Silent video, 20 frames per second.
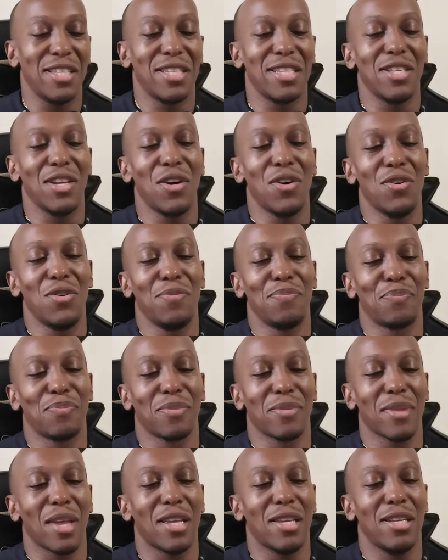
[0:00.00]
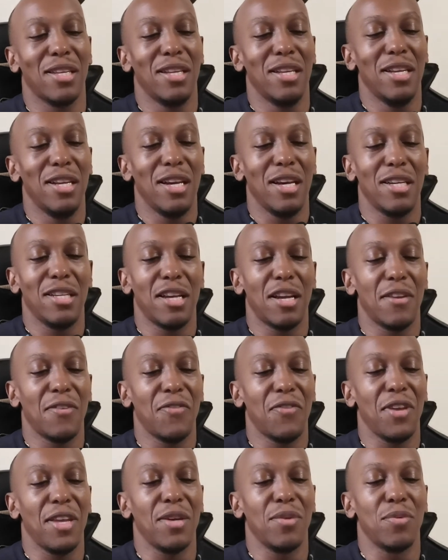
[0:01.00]
So another
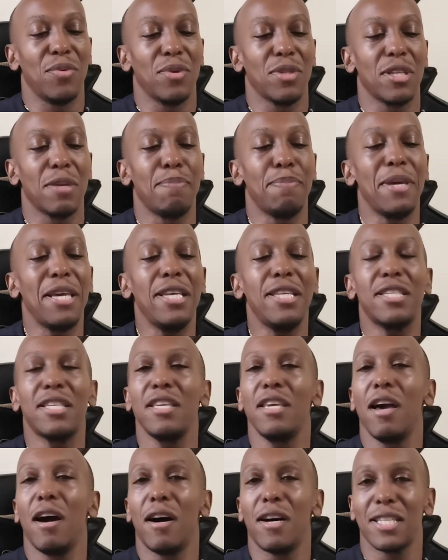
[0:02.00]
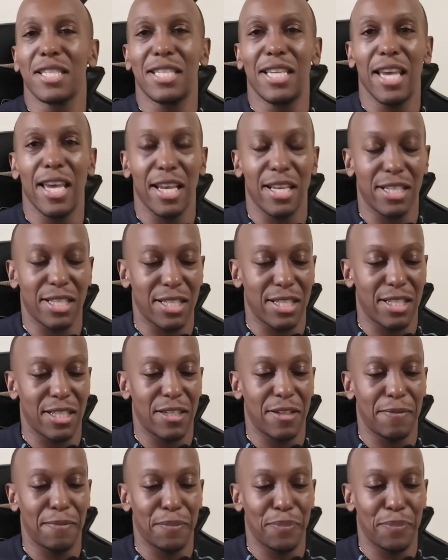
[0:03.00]
thing, the PCR tests.